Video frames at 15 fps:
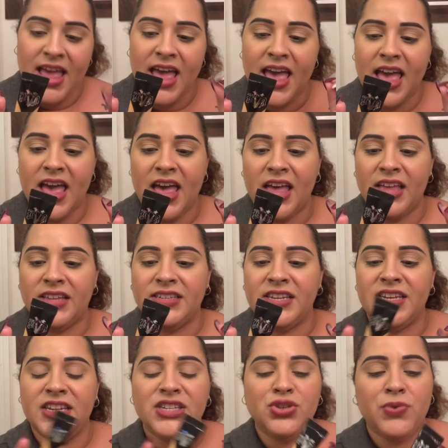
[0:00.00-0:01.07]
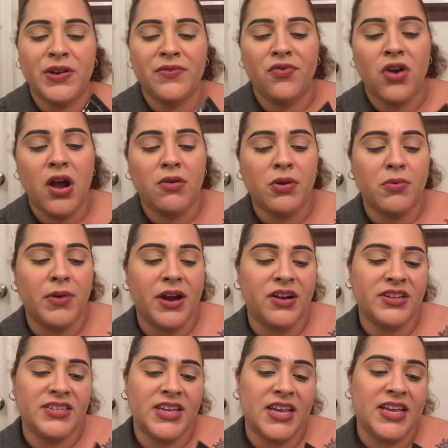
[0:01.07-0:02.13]
And it is 24-hour wear,
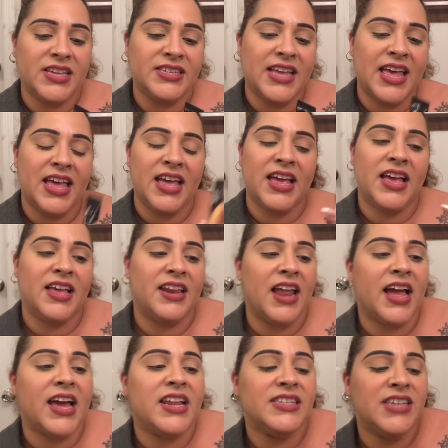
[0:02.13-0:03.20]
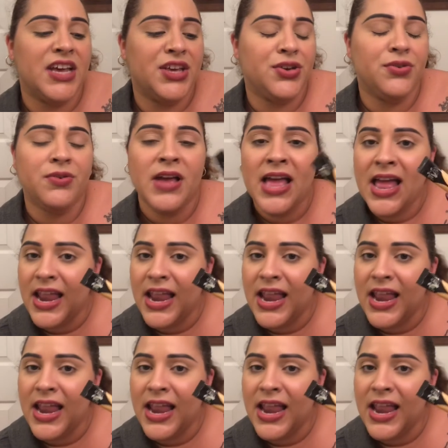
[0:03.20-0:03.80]
it says, and I gotta tell you,